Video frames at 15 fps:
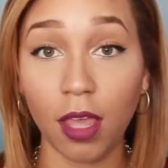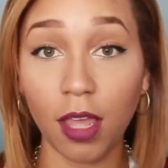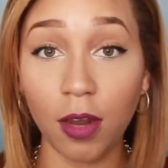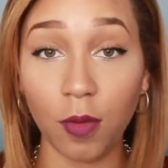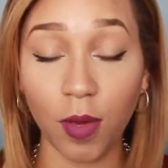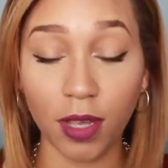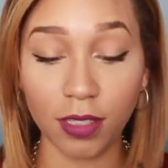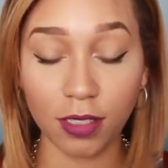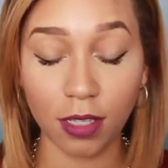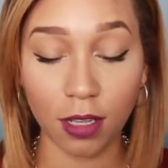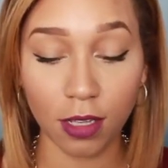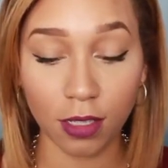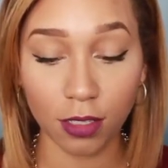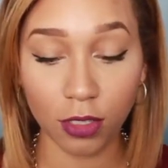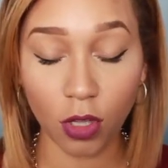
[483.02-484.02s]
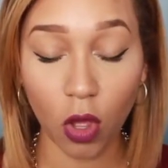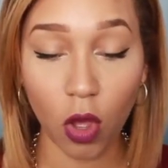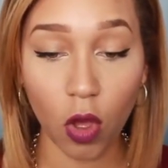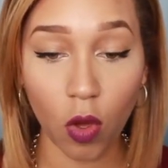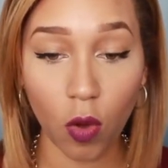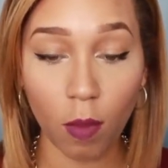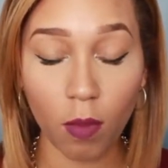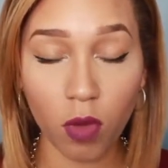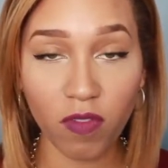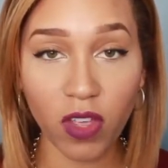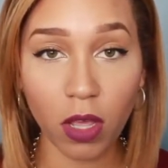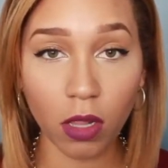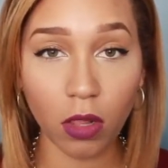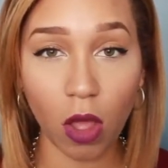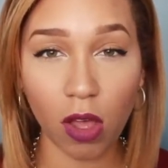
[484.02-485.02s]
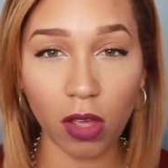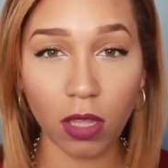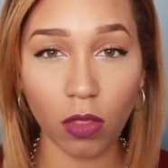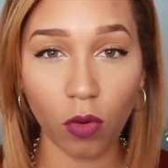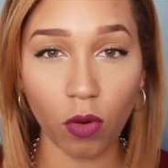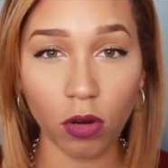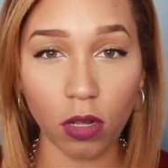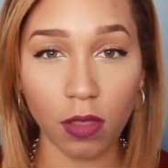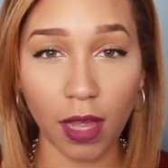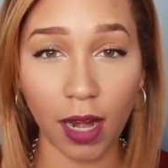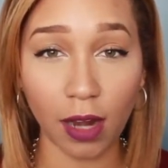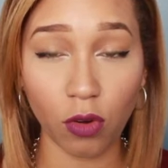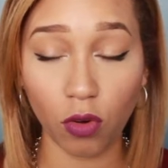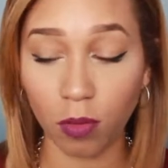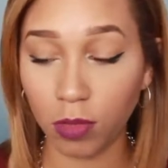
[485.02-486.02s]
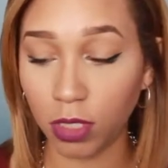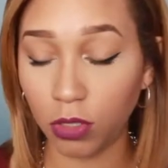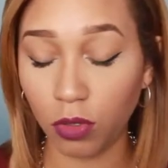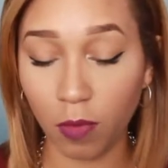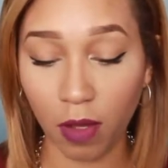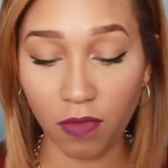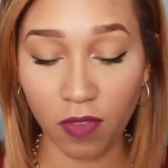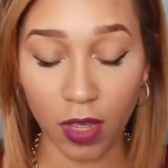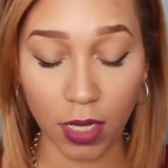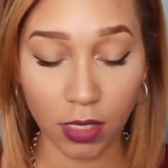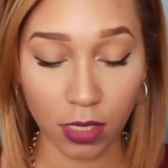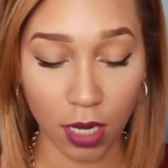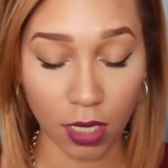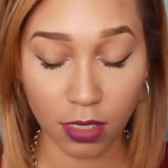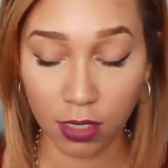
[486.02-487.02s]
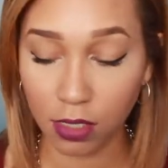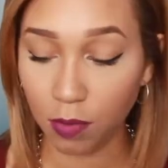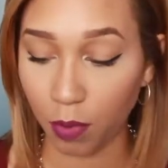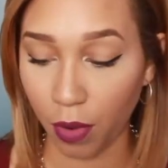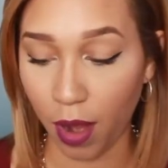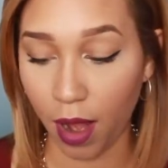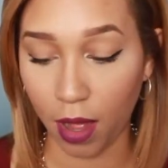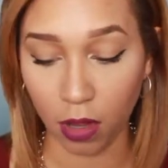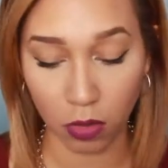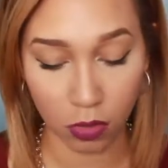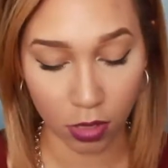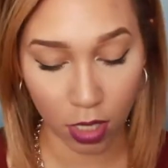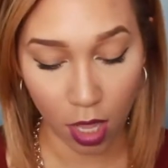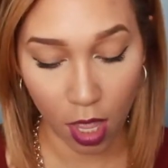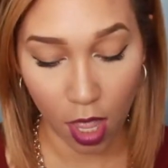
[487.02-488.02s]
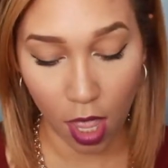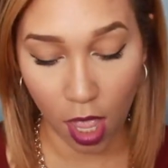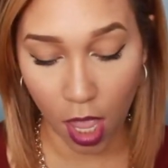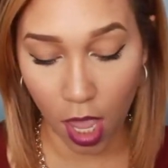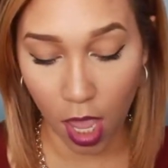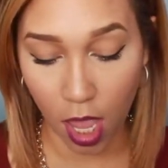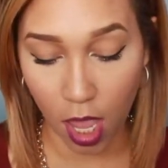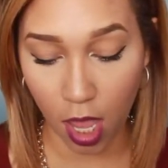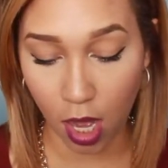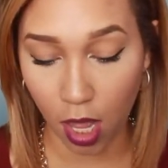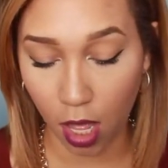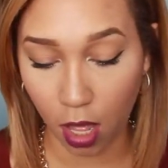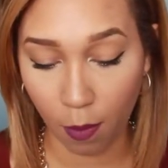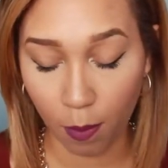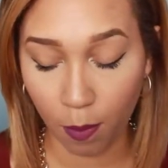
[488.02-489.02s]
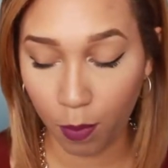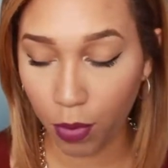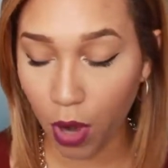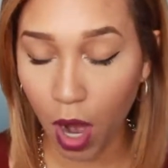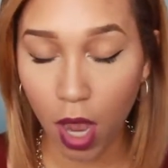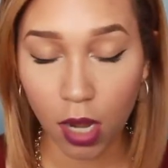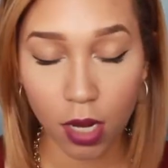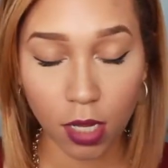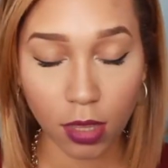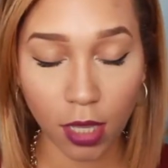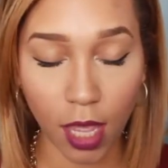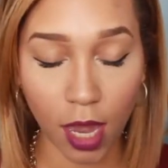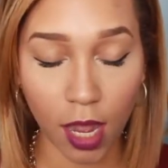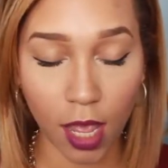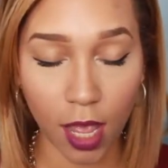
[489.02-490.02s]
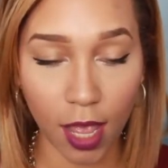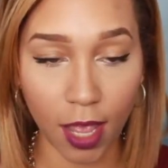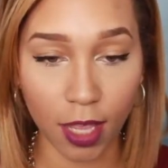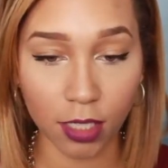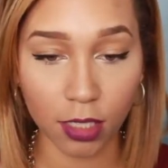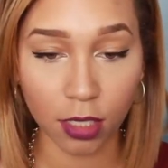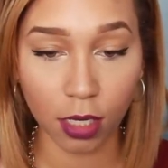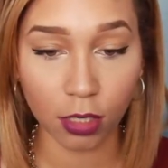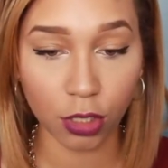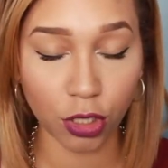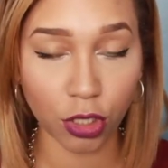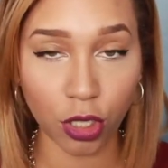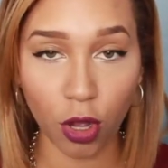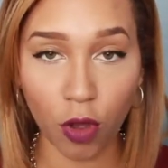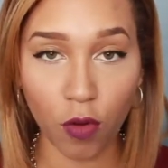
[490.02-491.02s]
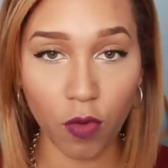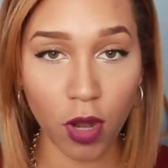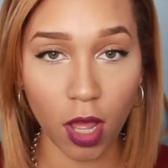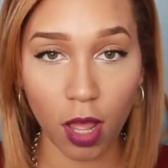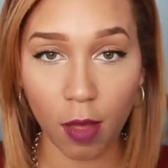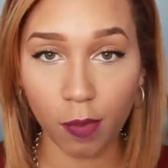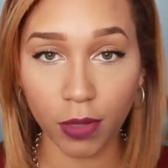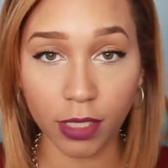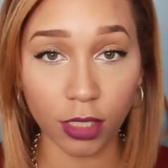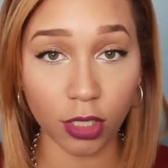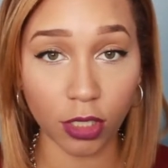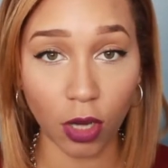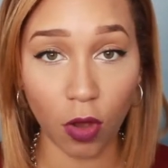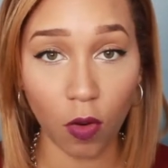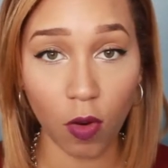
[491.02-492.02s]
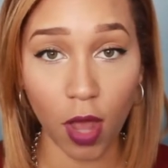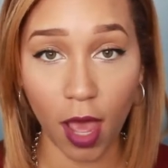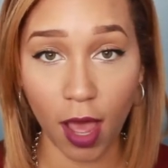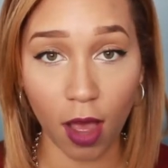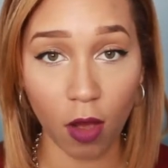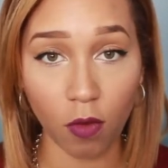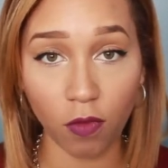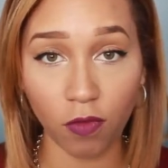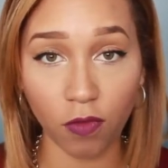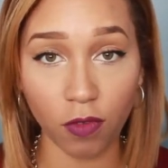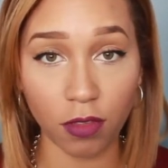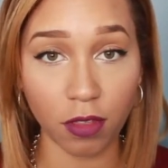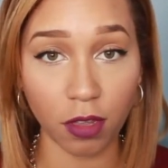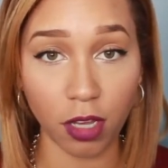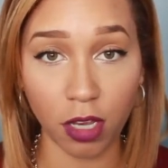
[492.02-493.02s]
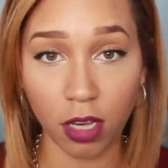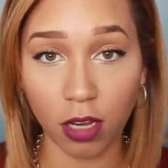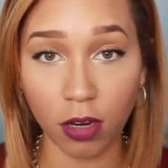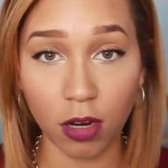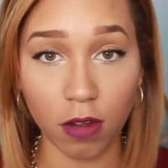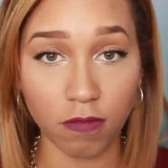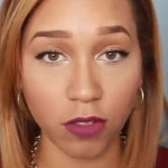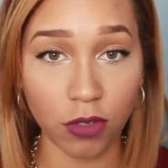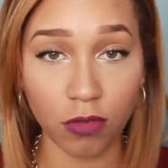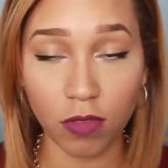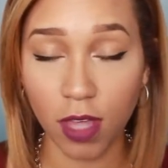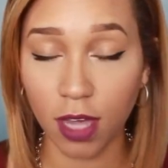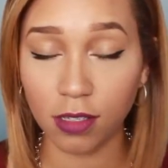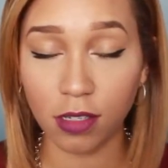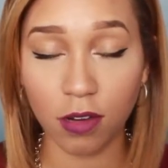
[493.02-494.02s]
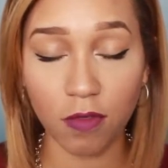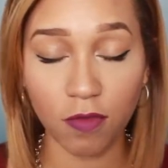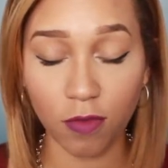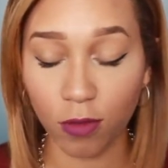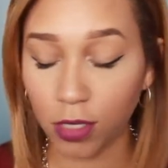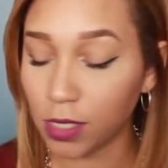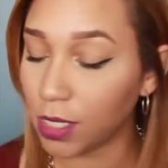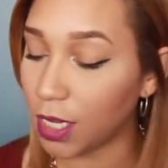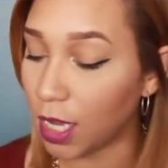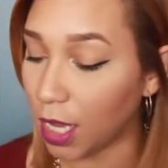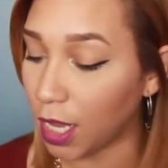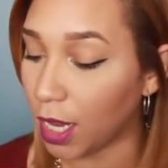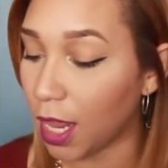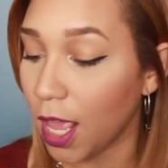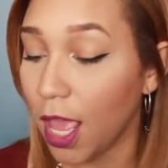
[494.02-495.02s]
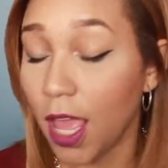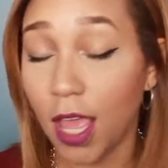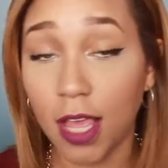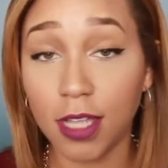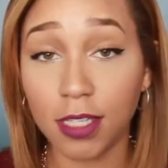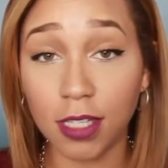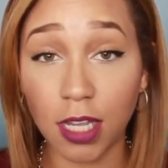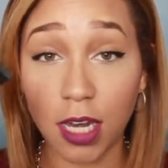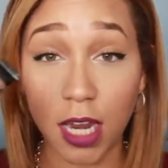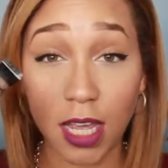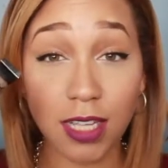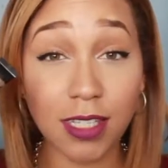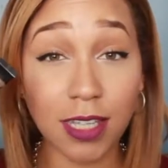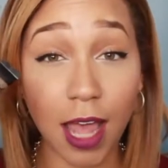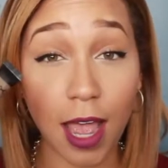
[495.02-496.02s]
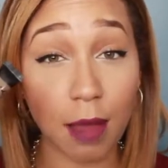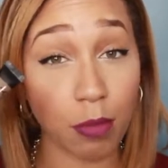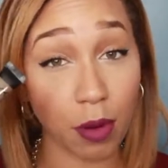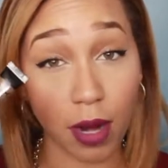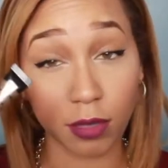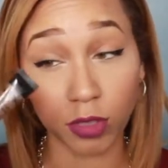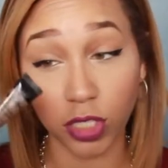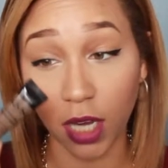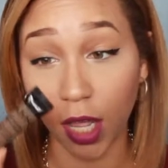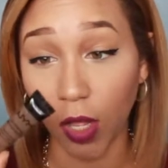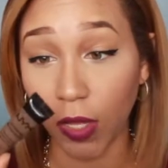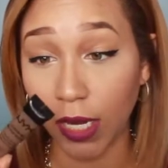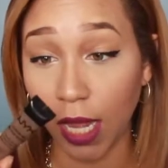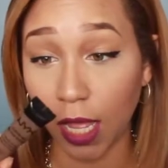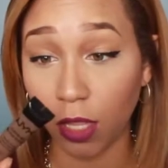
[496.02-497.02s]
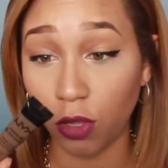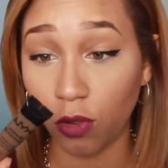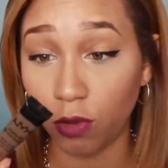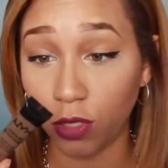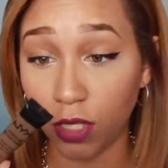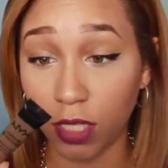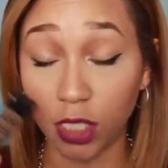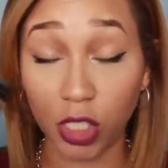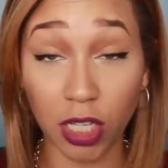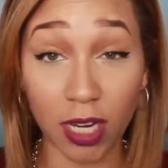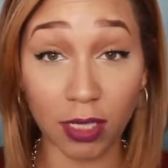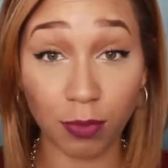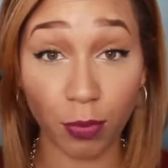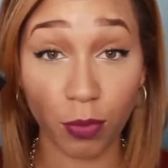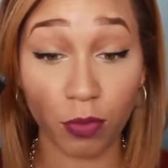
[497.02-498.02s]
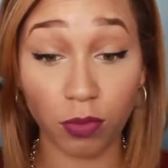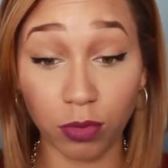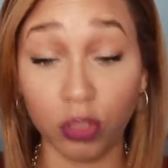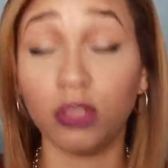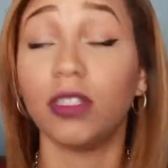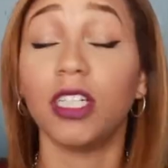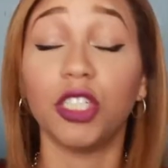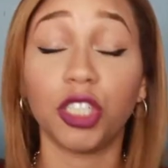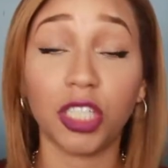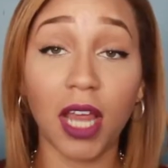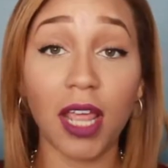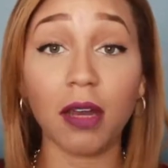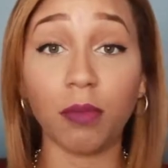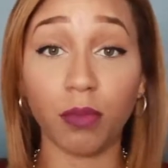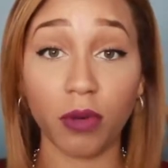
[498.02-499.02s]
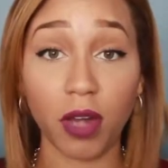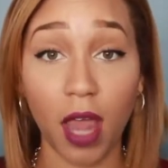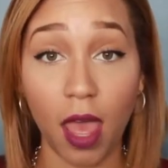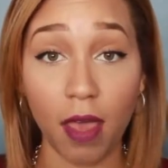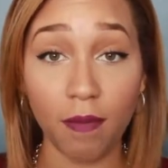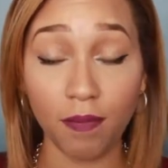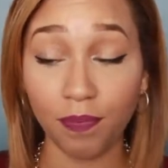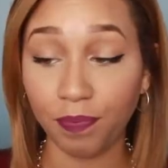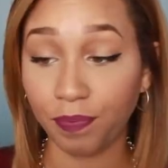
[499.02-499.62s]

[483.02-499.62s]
Anyways, so moving along in the order that I normally do my face, next is brows. And a product that has shown up and showed out for the year of 2014 is the NYX Eyebrow Gel. And I use the shade Brunette.